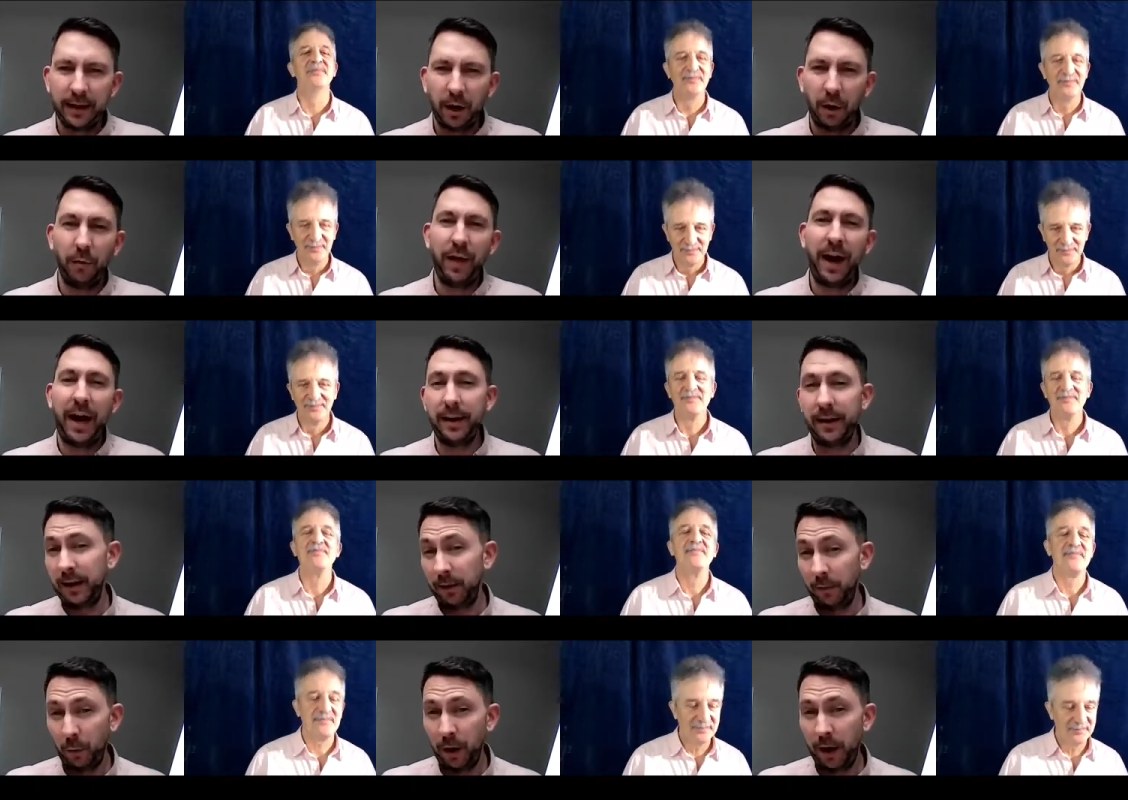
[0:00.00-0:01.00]
Speaker 1: Or oh, that
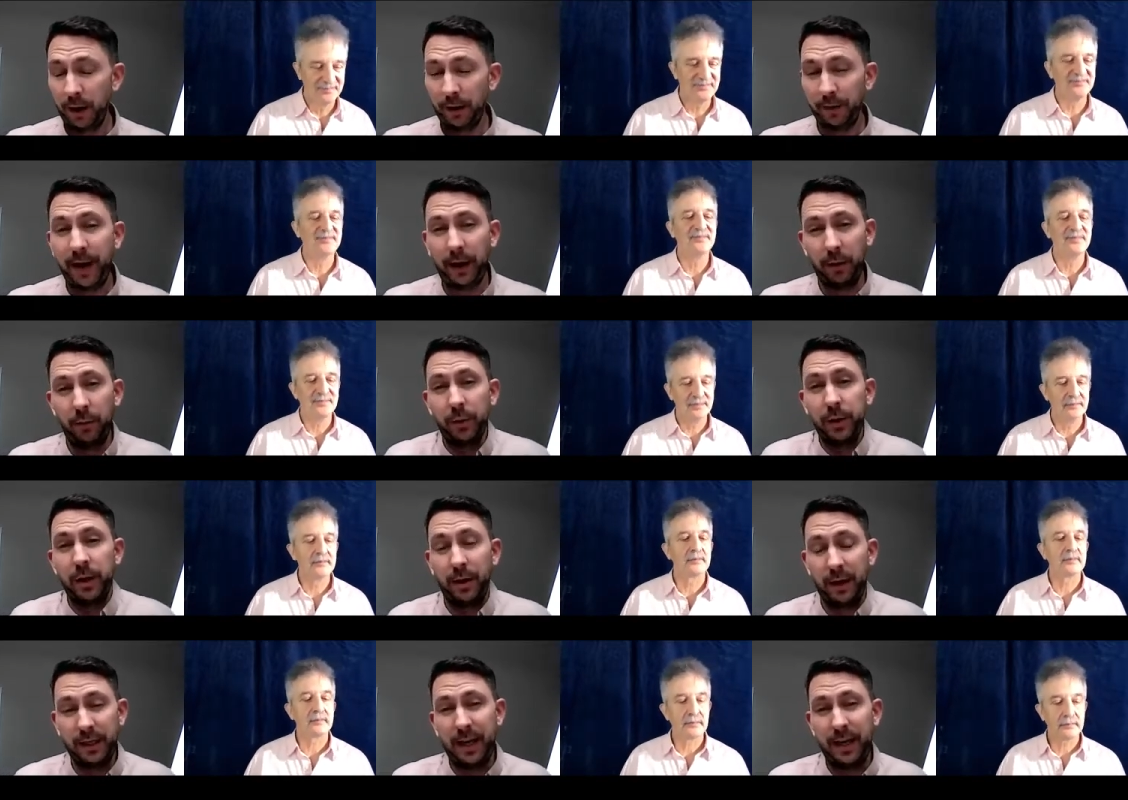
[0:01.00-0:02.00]
didn't work. And that can also
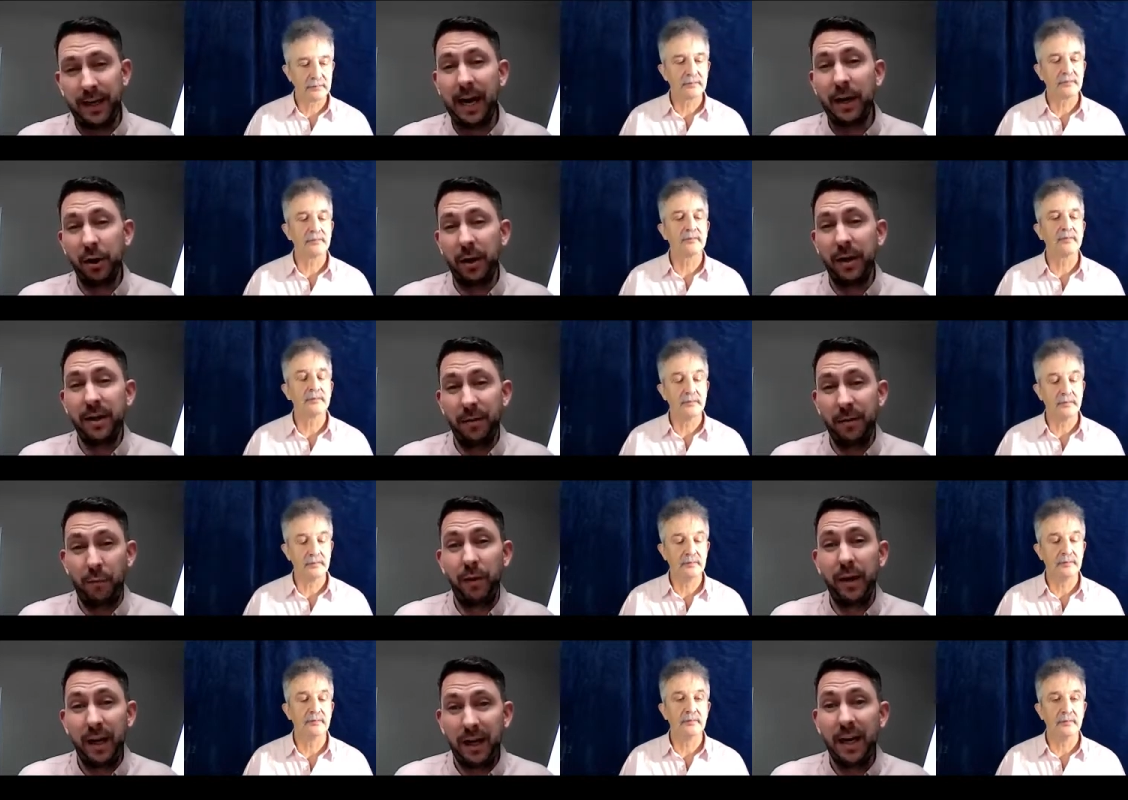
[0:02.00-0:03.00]
extend actually to
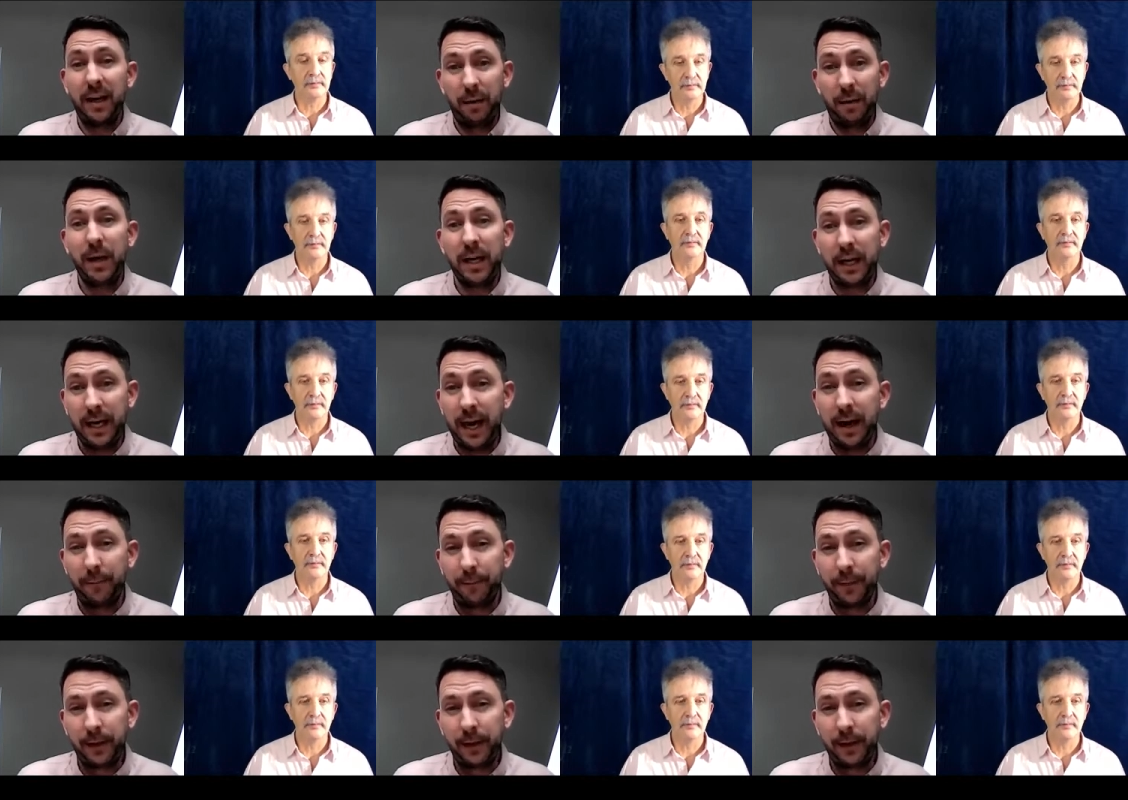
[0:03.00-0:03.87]
bringing in a BDM.